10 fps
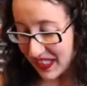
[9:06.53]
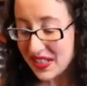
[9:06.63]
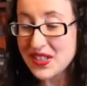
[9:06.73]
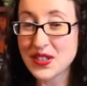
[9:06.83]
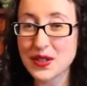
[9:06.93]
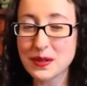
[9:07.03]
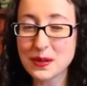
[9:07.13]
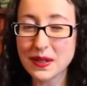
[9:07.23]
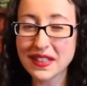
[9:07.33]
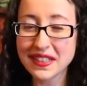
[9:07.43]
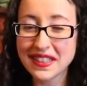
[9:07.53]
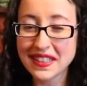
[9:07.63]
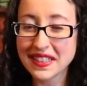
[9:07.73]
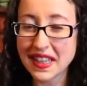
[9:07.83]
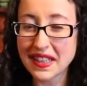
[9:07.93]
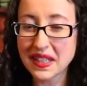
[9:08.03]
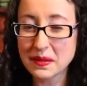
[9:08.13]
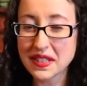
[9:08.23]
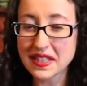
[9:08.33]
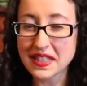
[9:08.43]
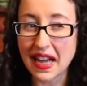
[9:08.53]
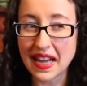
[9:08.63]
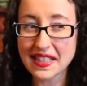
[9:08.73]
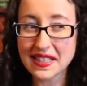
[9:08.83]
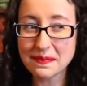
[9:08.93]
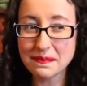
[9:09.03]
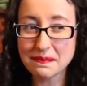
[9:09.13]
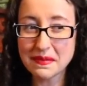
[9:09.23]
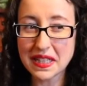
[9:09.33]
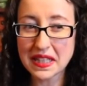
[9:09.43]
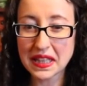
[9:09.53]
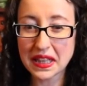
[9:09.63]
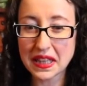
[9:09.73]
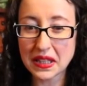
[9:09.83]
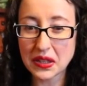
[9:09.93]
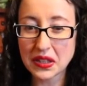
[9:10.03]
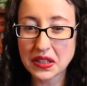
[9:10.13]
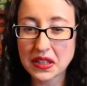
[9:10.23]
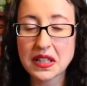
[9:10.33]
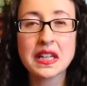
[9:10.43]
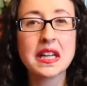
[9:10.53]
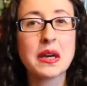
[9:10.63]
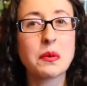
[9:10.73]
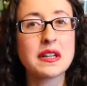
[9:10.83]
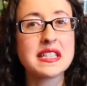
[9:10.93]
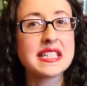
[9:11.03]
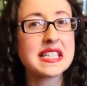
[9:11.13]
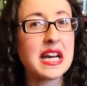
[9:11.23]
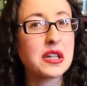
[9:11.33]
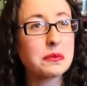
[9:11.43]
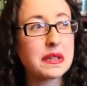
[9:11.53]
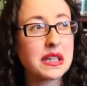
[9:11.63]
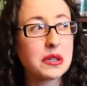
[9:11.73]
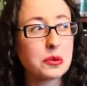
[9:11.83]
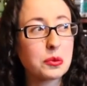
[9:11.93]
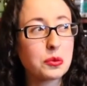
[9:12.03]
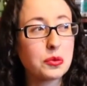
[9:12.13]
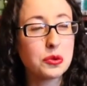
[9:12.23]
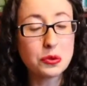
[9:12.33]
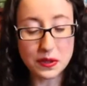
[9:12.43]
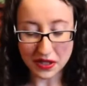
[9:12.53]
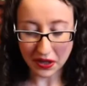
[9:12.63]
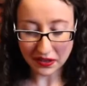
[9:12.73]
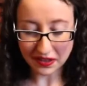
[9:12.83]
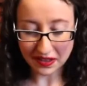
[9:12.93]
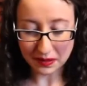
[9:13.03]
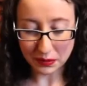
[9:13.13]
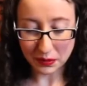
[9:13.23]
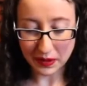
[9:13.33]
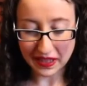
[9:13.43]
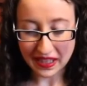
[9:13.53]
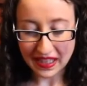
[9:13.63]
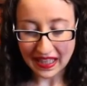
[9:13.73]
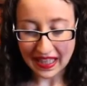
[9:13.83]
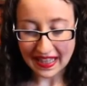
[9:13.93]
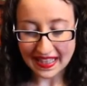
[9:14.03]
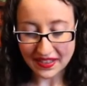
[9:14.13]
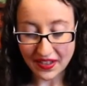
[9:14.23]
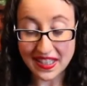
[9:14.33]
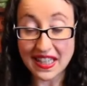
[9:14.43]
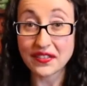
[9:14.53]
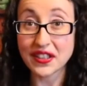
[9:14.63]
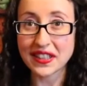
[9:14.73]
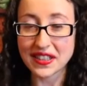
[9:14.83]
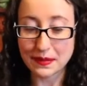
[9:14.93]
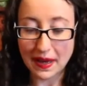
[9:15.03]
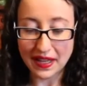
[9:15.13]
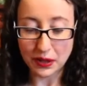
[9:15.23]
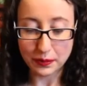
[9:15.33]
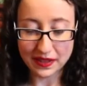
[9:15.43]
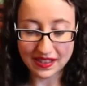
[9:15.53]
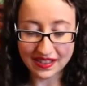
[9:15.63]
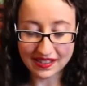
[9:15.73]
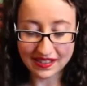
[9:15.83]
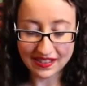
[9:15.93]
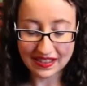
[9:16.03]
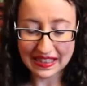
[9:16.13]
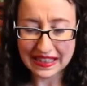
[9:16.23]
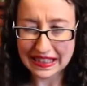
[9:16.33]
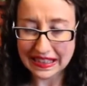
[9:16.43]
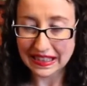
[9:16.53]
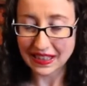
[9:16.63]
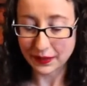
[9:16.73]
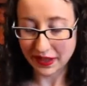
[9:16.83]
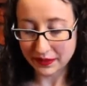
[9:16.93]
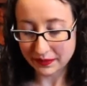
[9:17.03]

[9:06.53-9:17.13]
So there was one, I think it was last month, where it didn't tell me who was on the collectible coin, and that's if I can ever get this bag open. There we go.